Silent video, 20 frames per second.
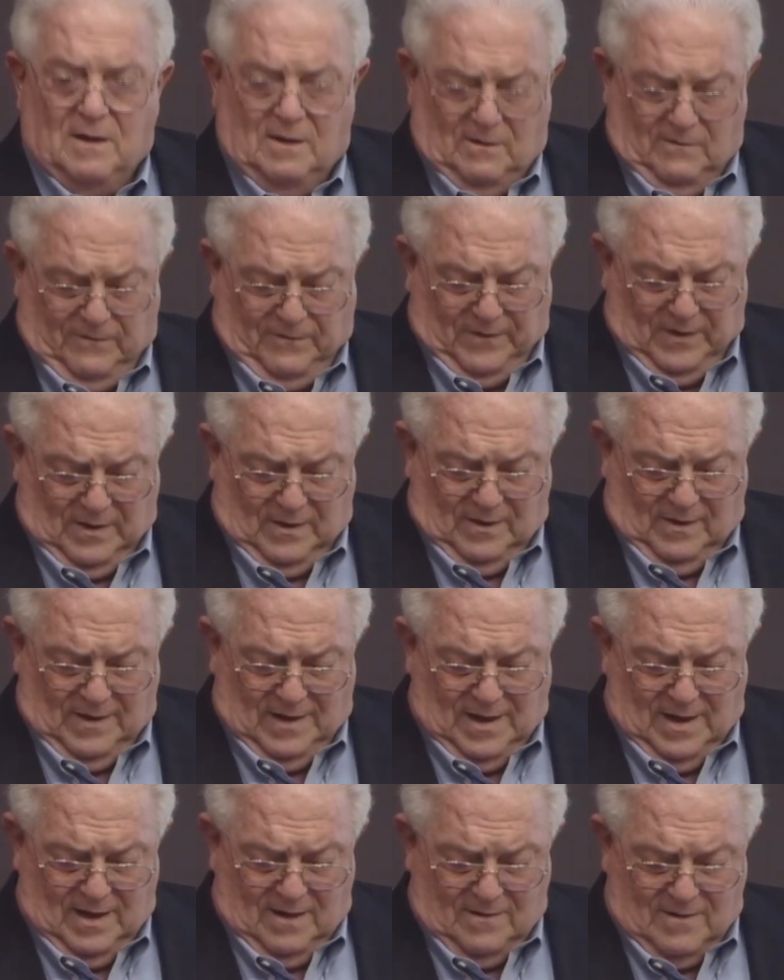to fill
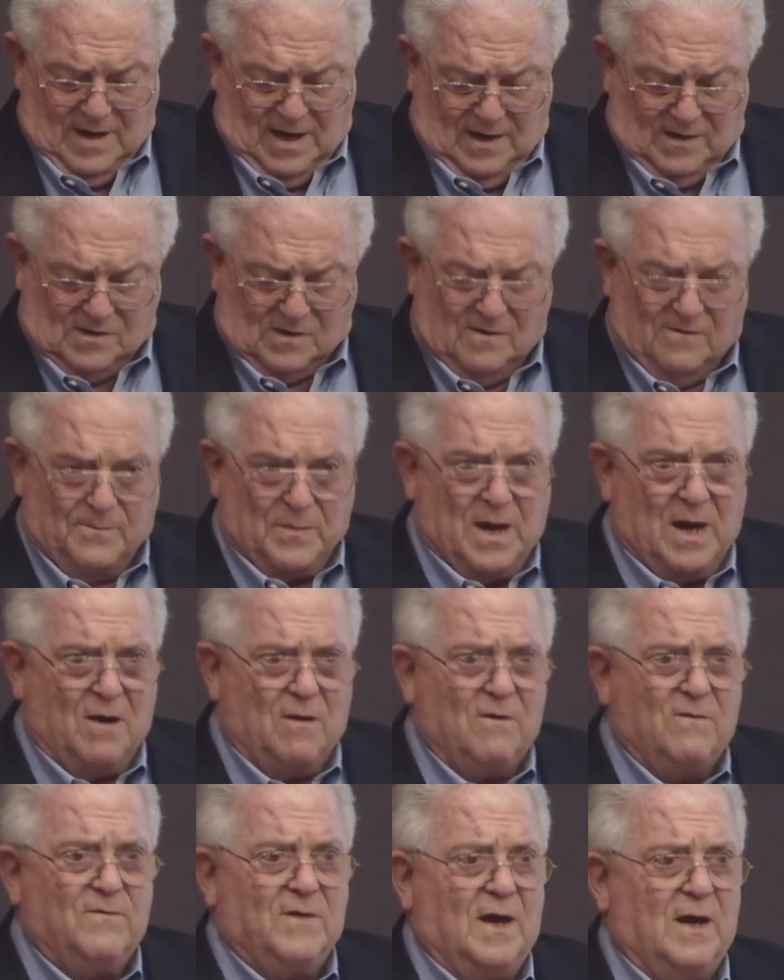the international
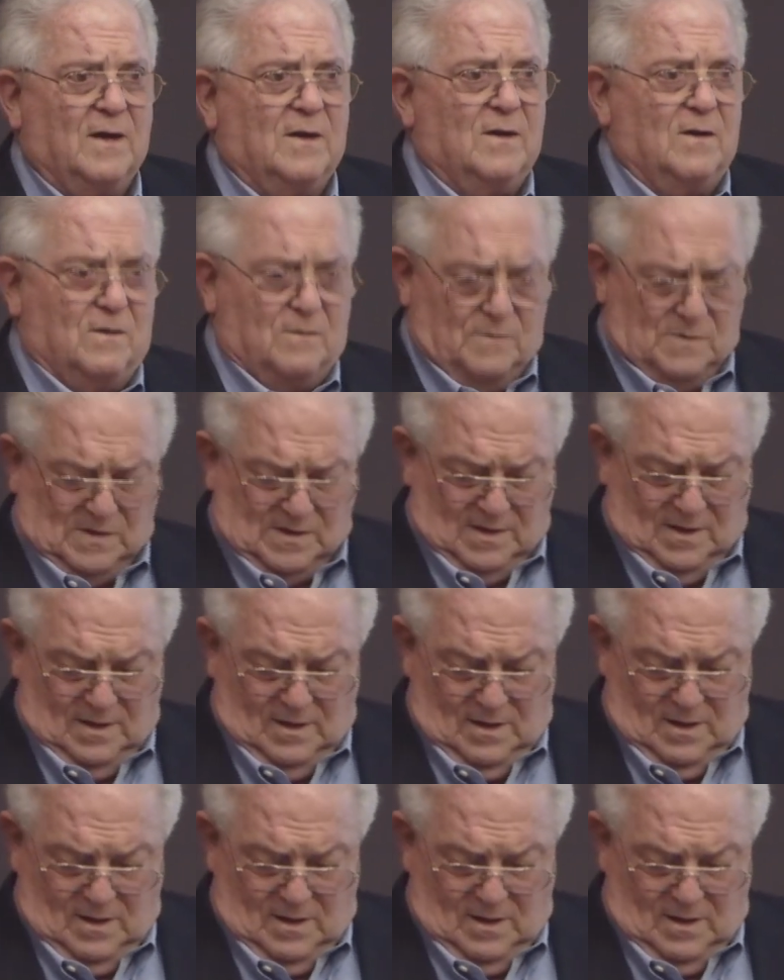power vacuums